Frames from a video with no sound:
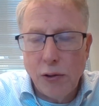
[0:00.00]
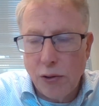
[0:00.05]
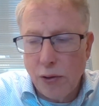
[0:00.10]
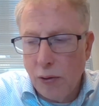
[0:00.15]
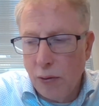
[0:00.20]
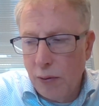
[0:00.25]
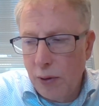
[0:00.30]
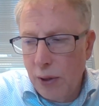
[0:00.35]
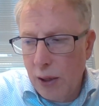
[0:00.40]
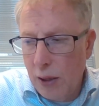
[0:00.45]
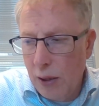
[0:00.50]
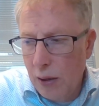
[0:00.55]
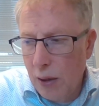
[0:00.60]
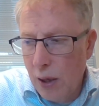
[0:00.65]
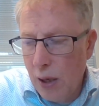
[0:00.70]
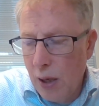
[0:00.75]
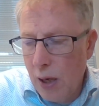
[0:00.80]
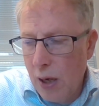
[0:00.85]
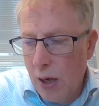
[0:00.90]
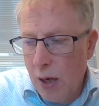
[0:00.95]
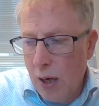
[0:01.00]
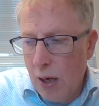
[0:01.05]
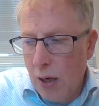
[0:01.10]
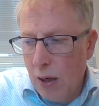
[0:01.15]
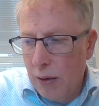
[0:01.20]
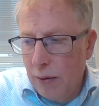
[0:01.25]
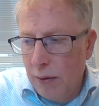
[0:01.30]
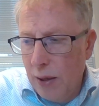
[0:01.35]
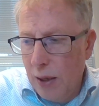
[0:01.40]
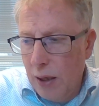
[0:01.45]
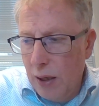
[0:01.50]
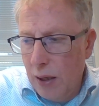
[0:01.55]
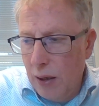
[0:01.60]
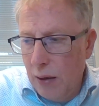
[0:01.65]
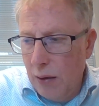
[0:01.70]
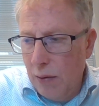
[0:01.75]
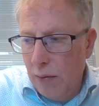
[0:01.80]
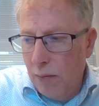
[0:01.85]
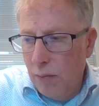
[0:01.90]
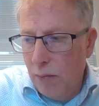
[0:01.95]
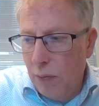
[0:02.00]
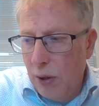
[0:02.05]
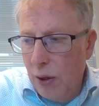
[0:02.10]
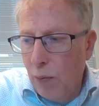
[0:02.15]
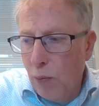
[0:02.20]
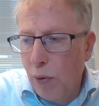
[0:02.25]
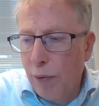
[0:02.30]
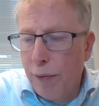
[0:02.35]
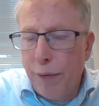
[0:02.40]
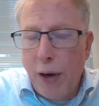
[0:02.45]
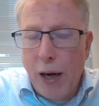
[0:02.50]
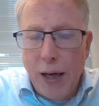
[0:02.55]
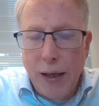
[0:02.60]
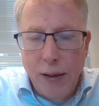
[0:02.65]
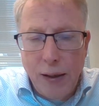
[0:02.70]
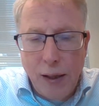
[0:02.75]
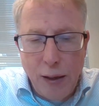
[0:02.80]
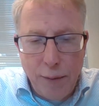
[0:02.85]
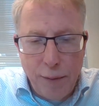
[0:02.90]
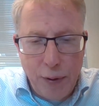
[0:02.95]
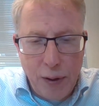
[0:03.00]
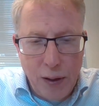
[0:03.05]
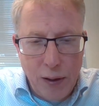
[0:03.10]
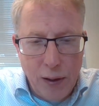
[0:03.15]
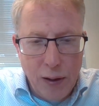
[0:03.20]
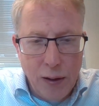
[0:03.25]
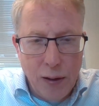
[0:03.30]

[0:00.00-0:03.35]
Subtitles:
So they were fine having